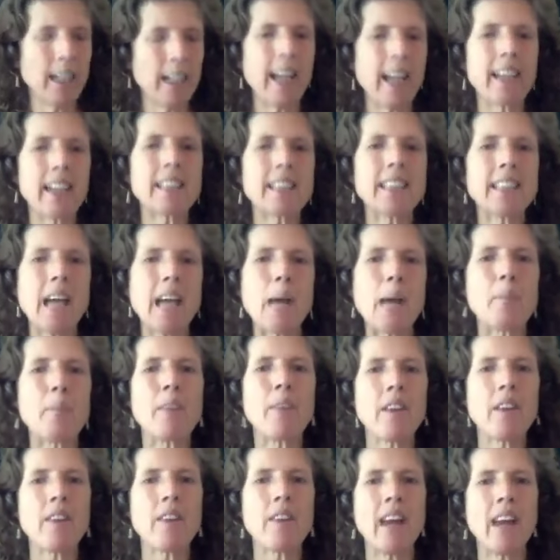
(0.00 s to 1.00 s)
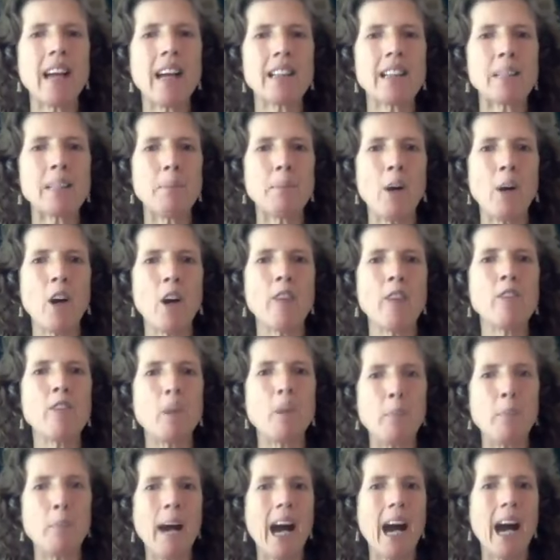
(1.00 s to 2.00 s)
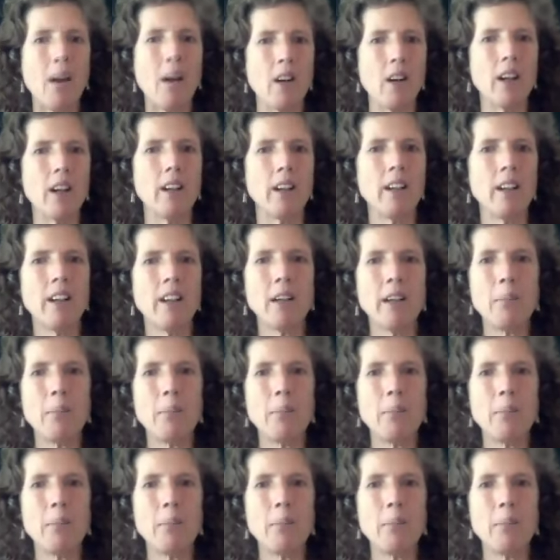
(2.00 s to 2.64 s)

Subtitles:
accept, that that's part of your power,